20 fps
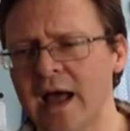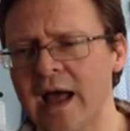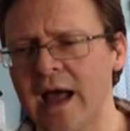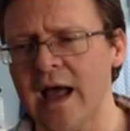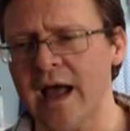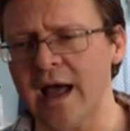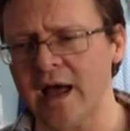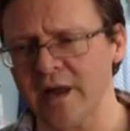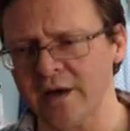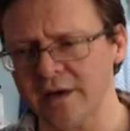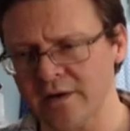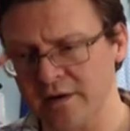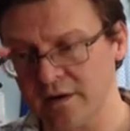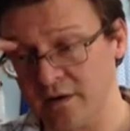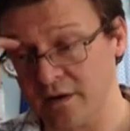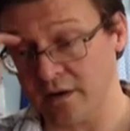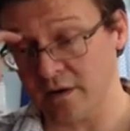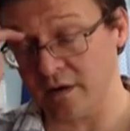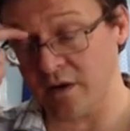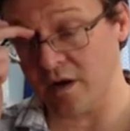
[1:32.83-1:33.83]

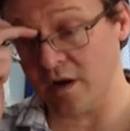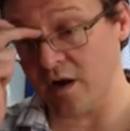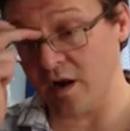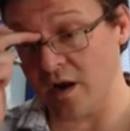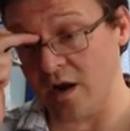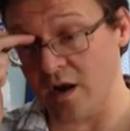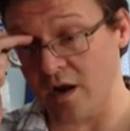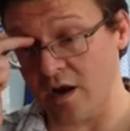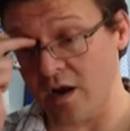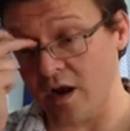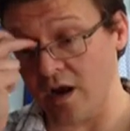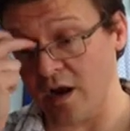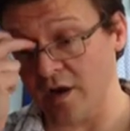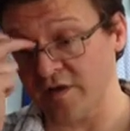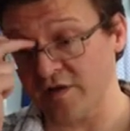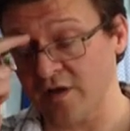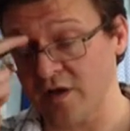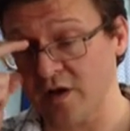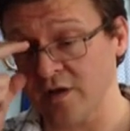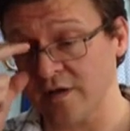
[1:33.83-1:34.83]
I
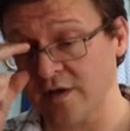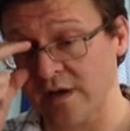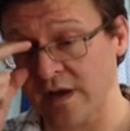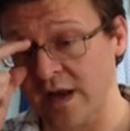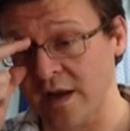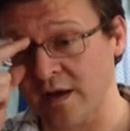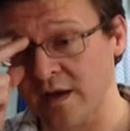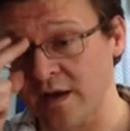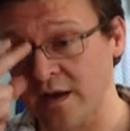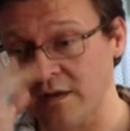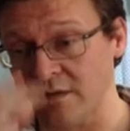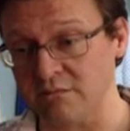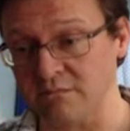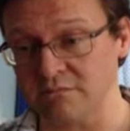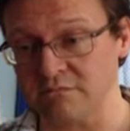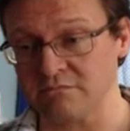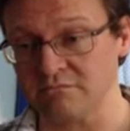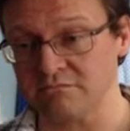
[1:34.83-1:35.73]
started getting